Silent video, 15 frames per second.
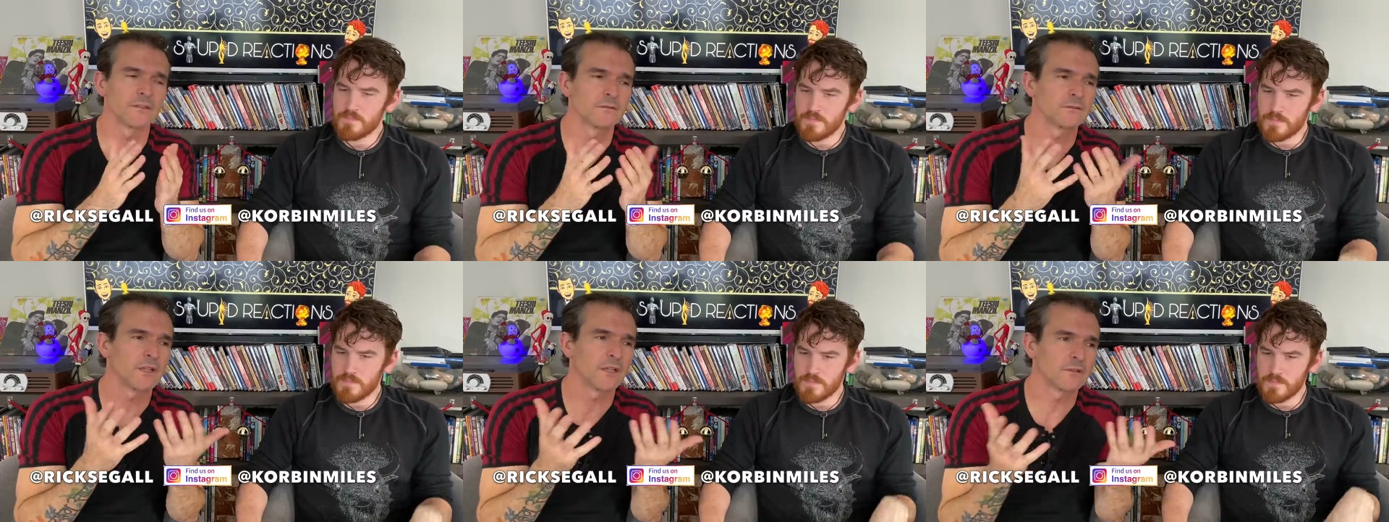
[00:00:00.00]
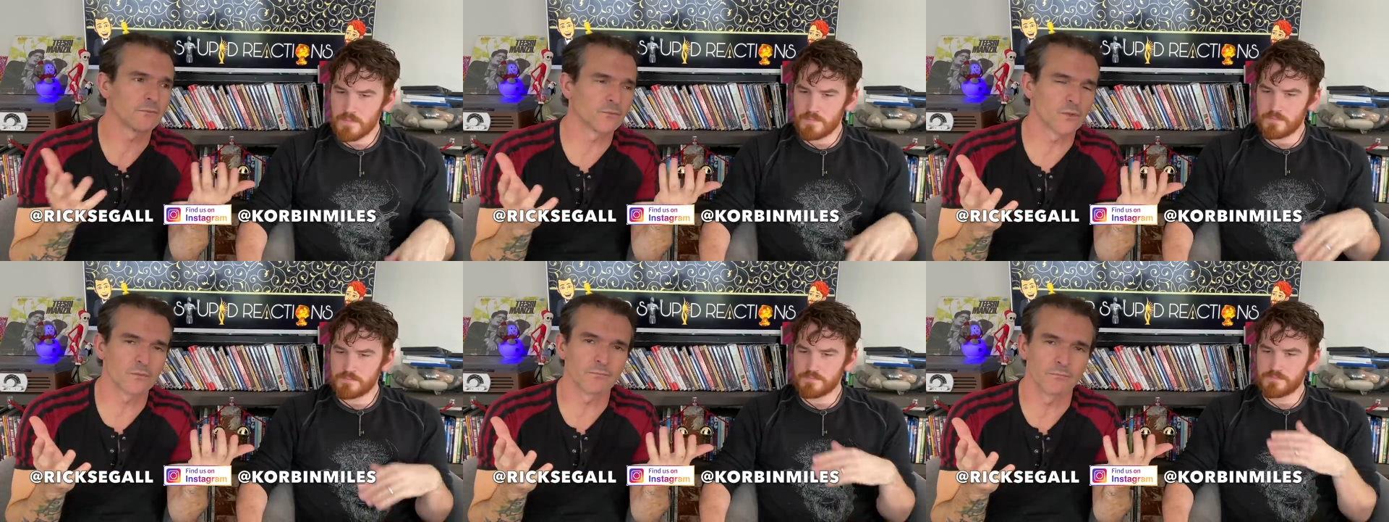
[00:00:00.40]
Speaker 1: it
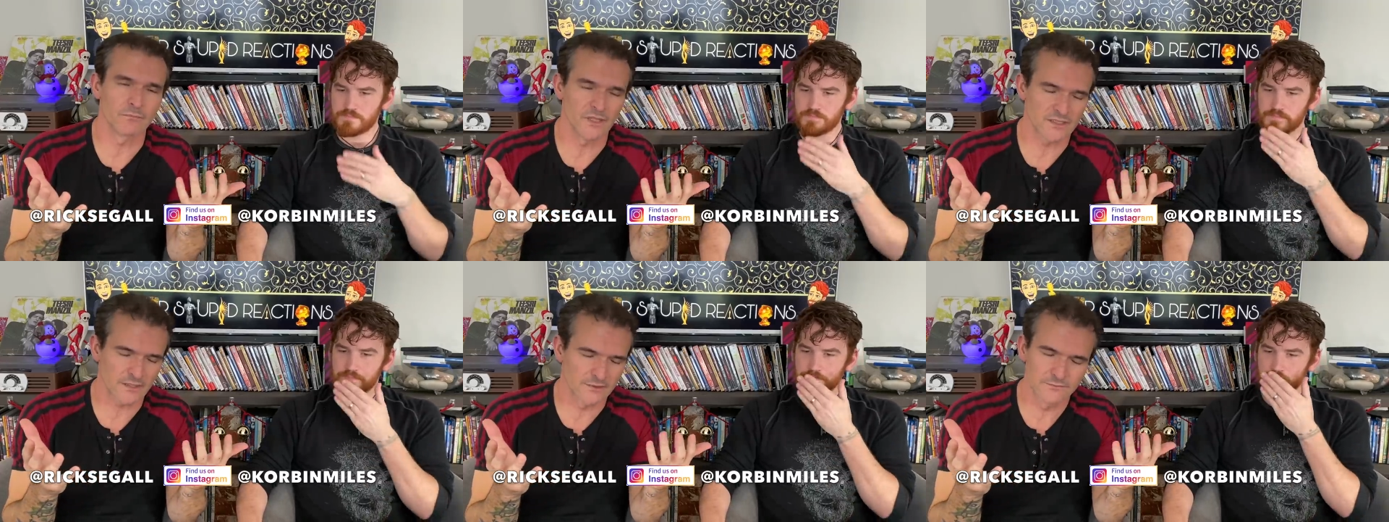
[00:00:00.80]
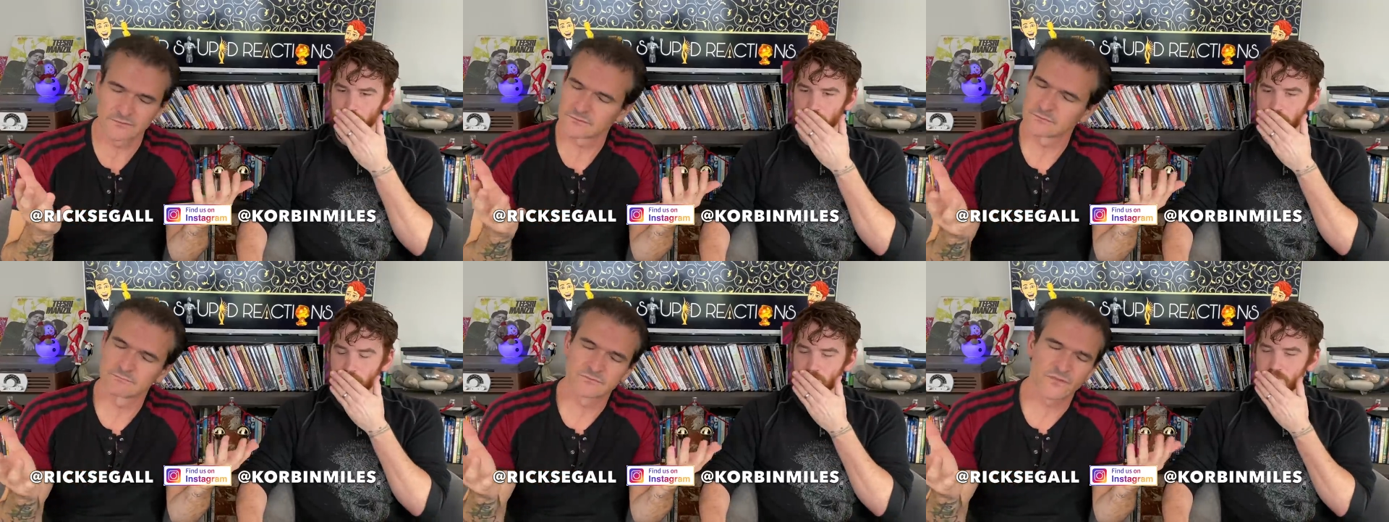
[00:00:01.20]
that we're missing.
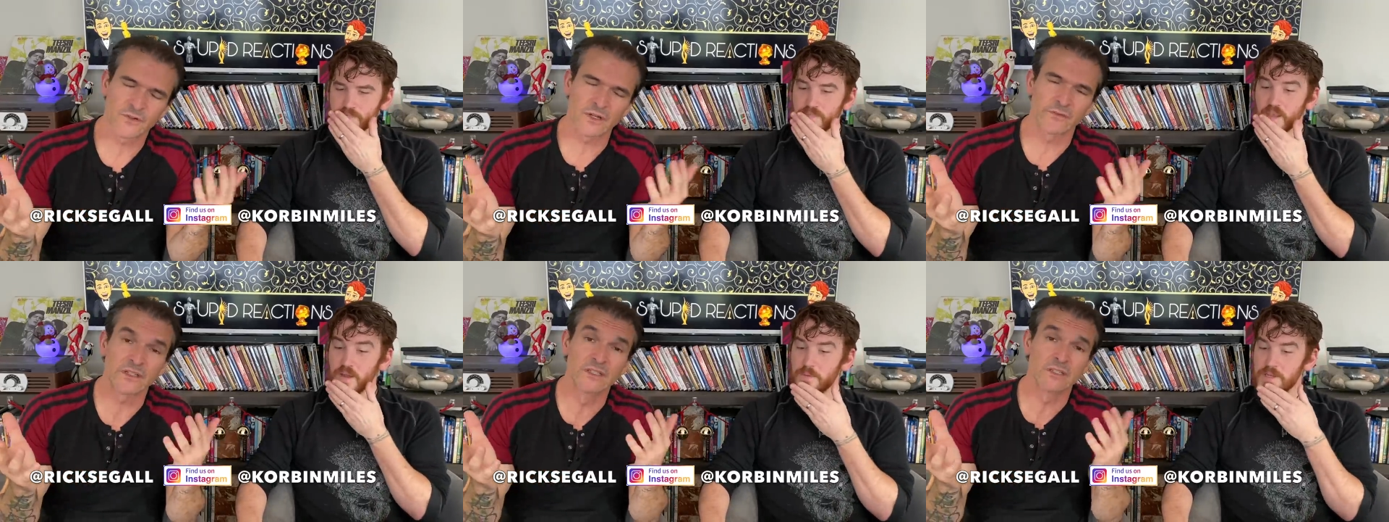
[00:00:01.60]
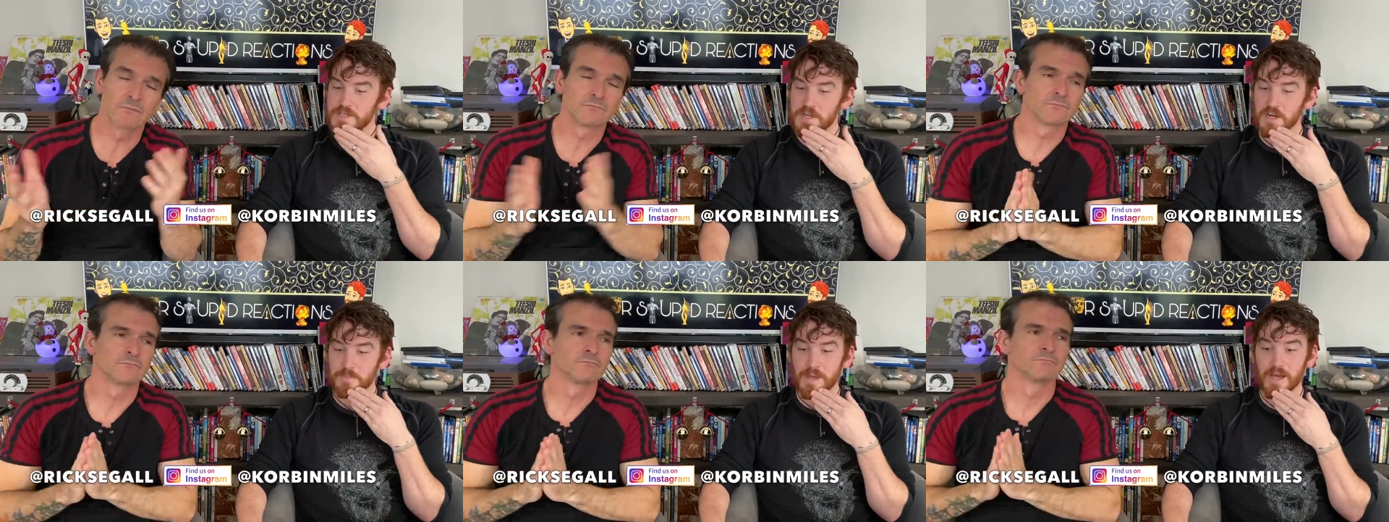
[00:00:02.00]
Forgive us. And we could
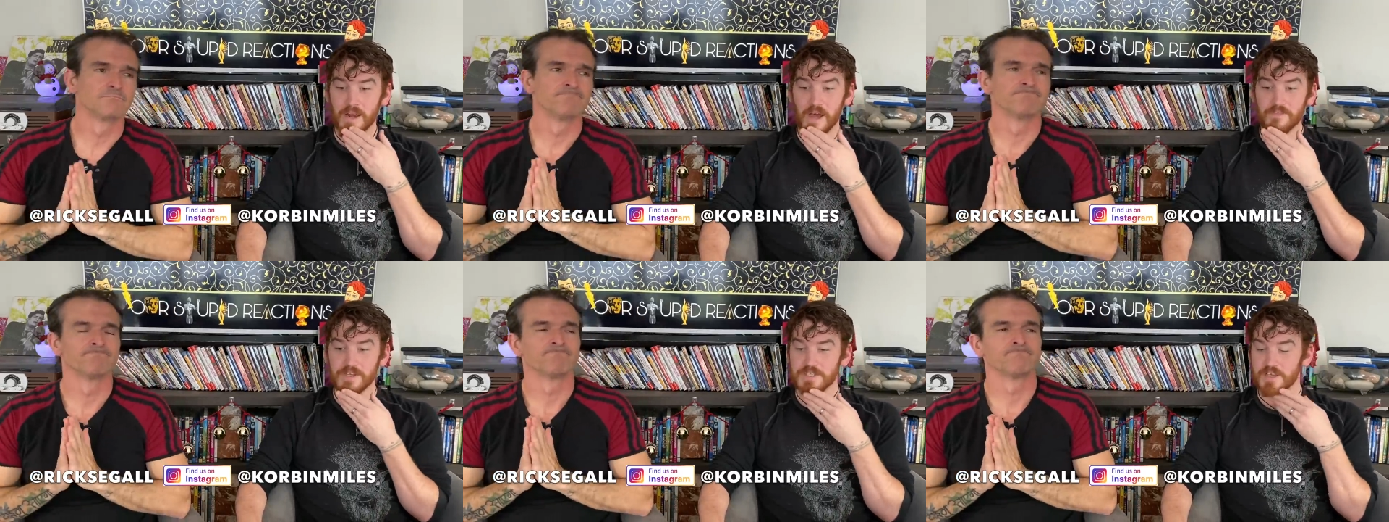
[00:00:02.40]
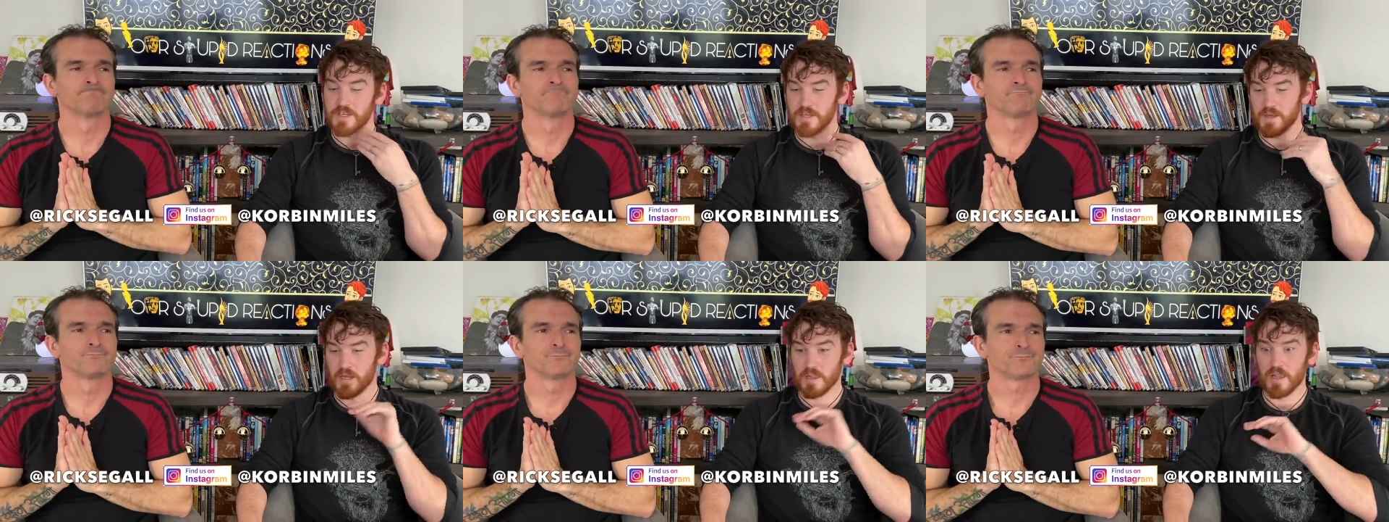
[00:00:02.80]
talk about,
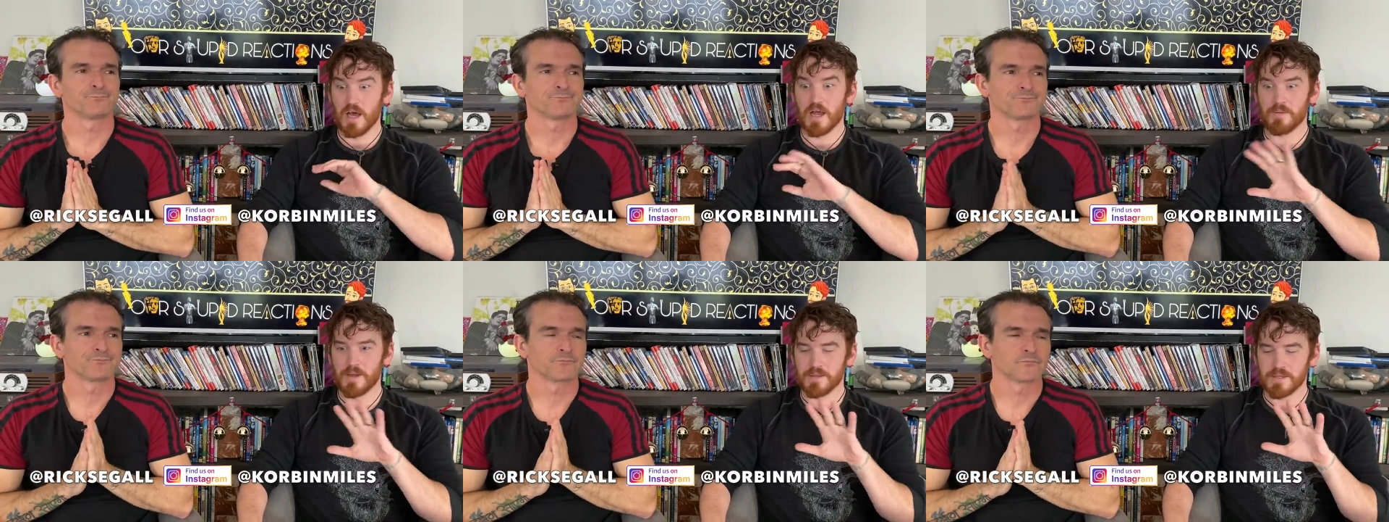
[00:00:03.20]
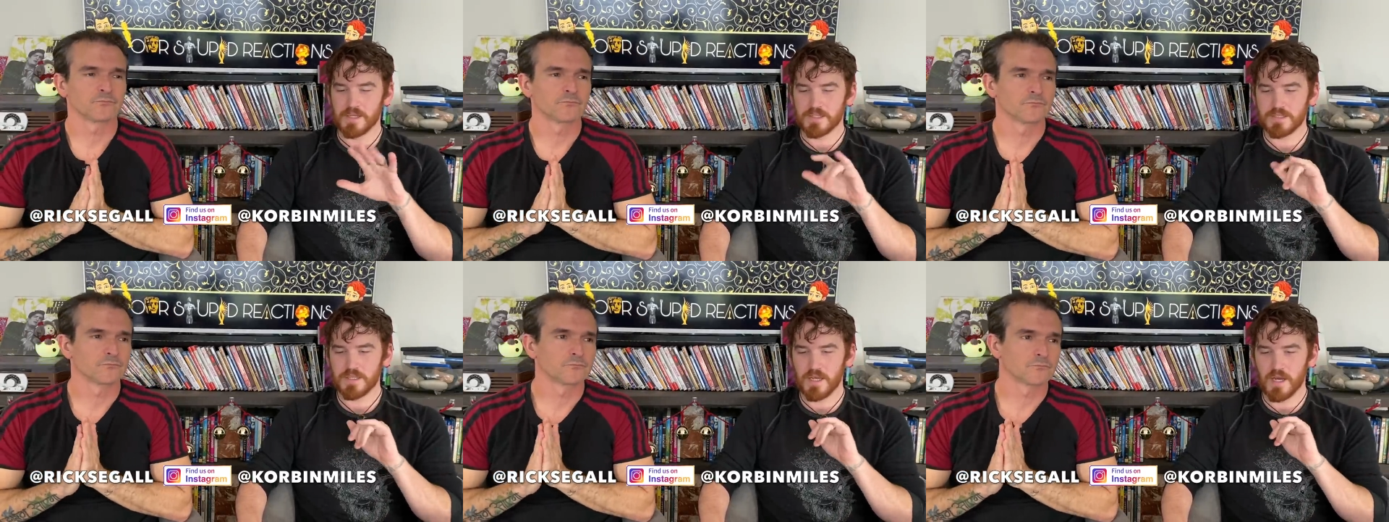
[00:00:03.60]
obviously, a lot about
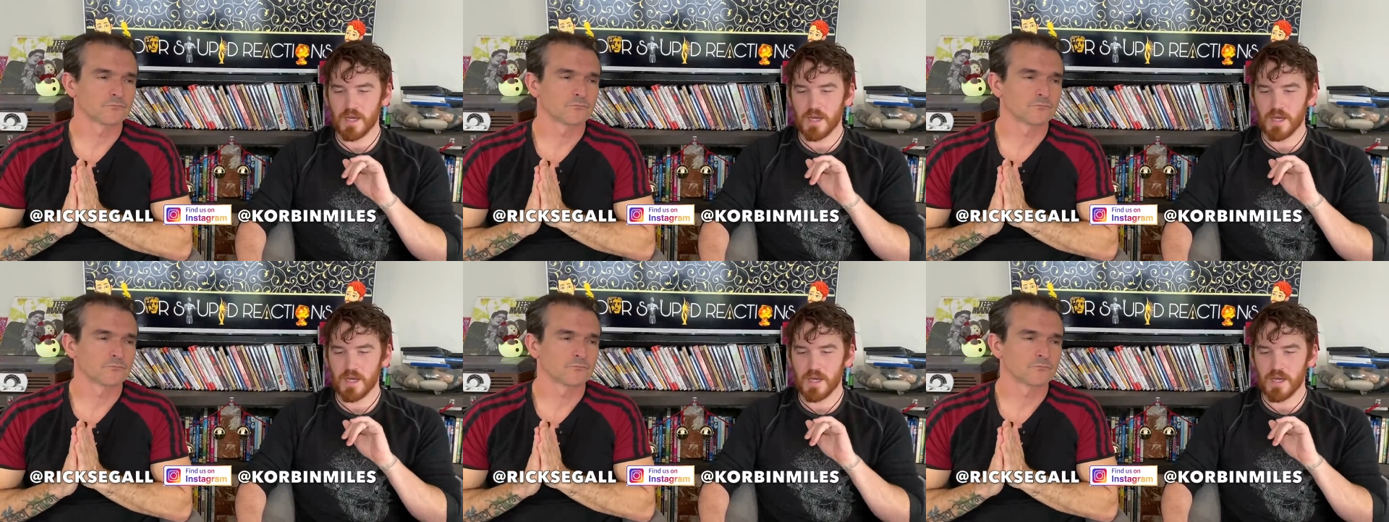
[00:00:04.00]
this.